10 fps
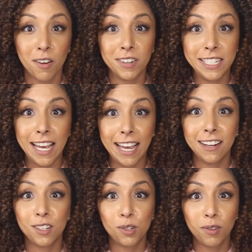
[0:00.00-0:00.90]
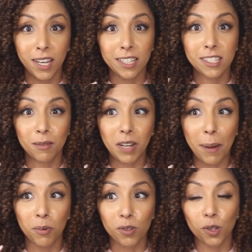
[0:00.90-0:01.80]
of a day to get some
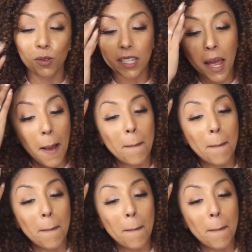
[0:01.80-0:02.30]
type of results.